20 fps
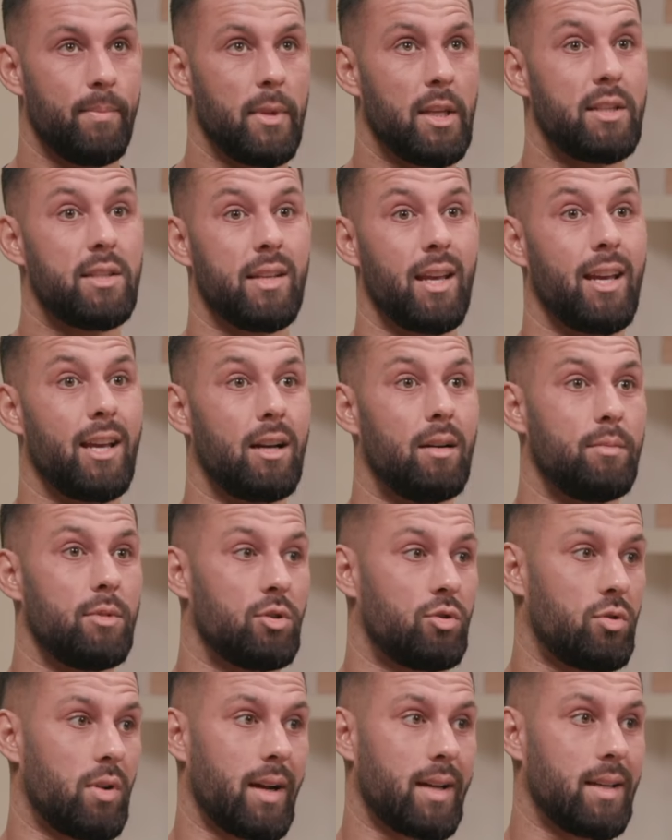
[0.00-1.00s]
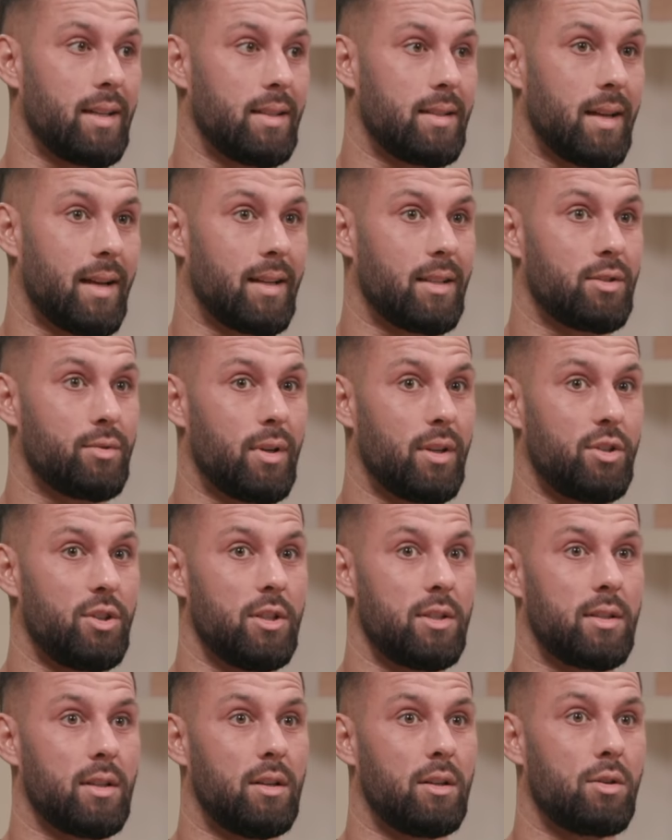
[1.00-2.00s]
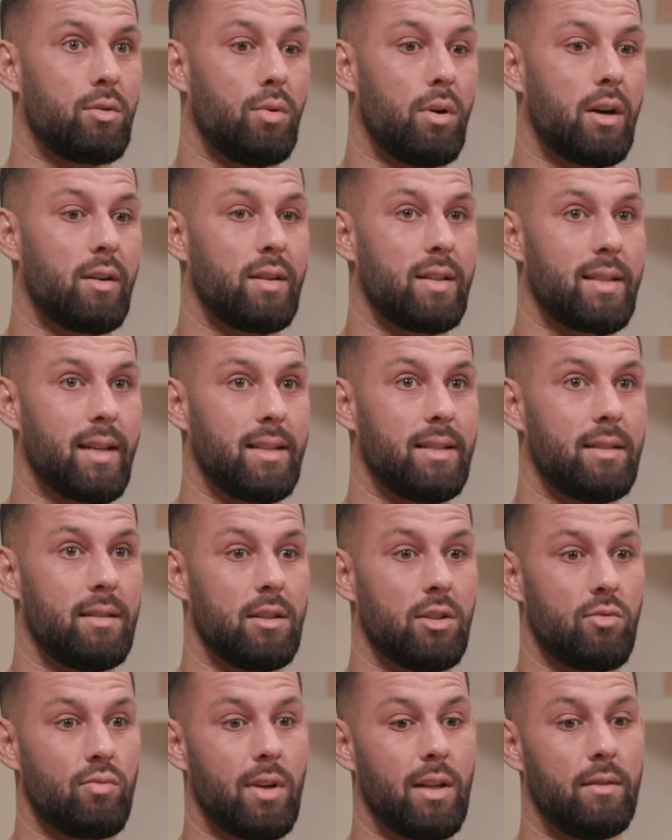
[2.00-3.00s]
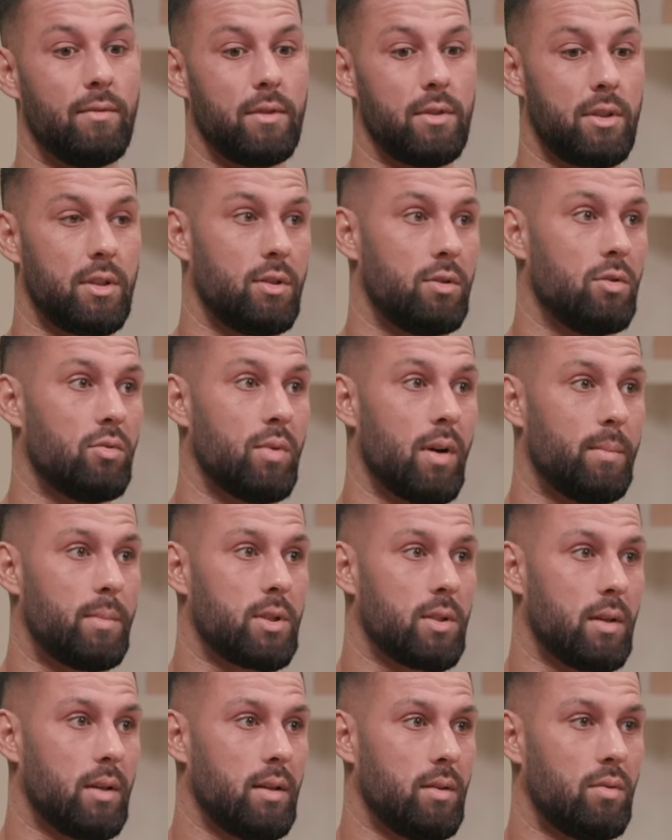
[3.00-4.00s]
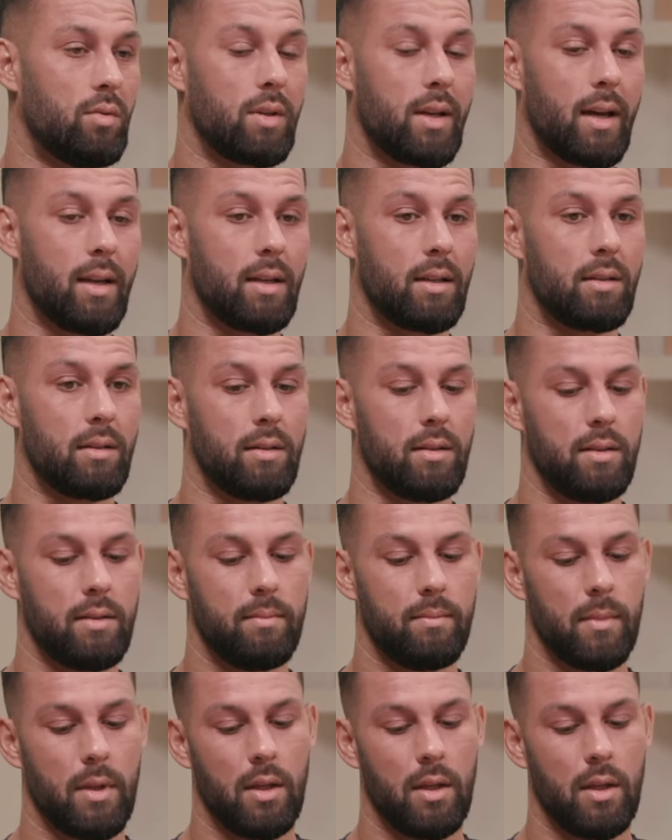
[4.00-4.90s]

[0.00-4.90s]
setting up your tracking tags to actually start acquiring data that's relevant to your website organically,